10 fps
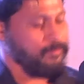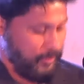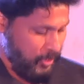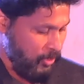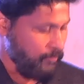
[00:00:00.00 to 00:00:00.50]

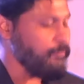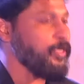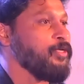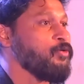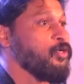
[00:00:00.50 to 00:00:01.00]
of Vicky
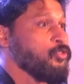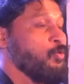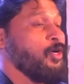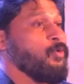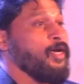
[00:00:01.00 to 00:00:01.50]
Donor. So what
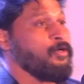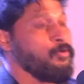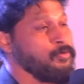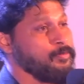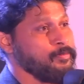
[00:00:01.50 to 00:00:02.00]
do?
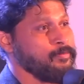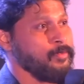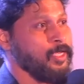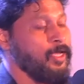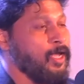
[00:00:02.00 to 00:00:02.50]

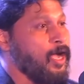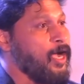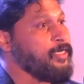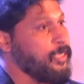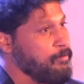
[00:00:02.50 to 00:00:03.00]
I
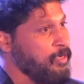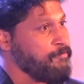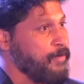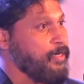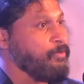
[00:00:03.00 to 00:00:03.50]
tell my
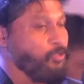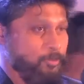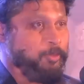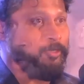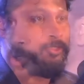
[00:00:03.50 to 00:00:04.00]
friend who's a
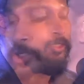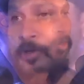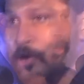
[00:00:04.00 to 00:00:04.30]
producer, Ronnie,